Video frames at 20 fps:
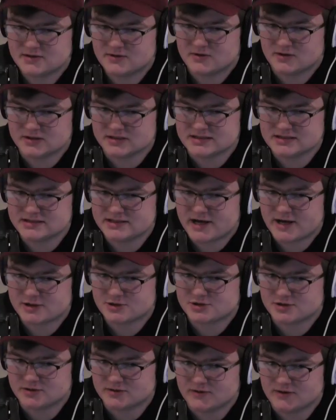called
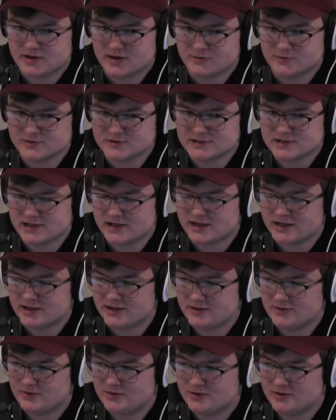section that was like
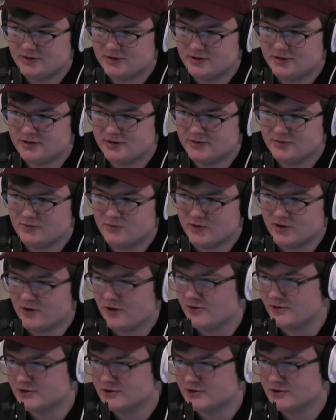where all